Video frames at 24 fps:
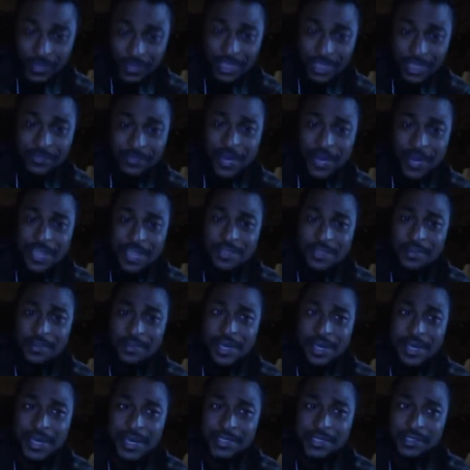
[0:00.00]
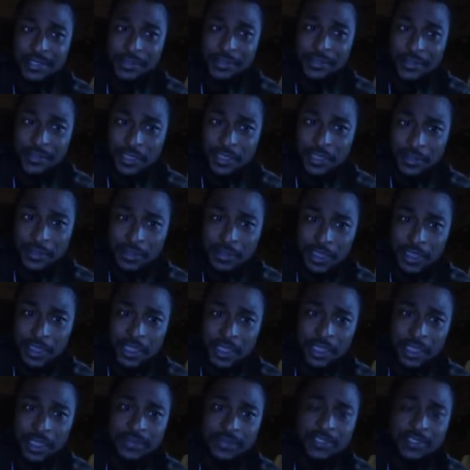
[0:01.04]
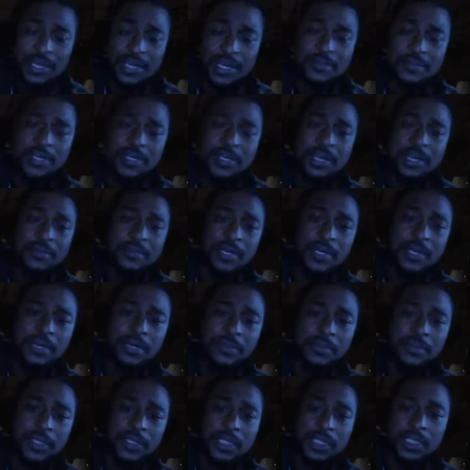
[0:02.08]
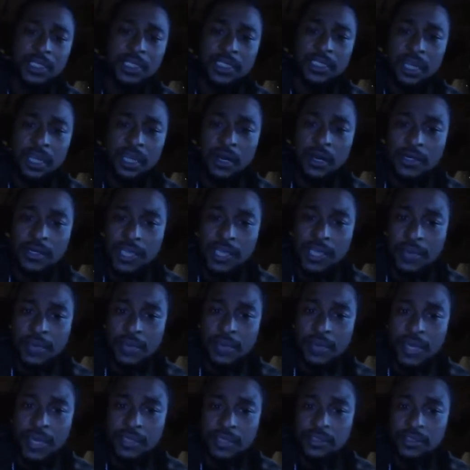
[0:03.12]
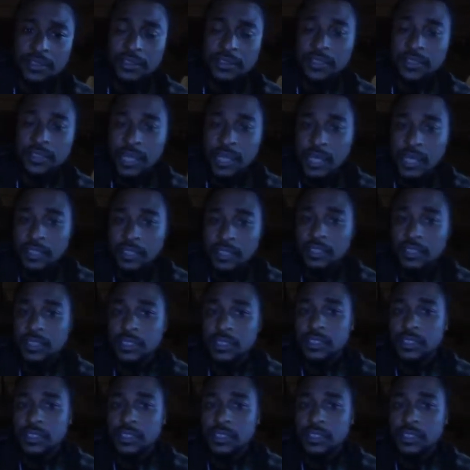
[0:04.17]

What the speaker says: as far as the Passover though, if something come up, y'all can't make it tonight,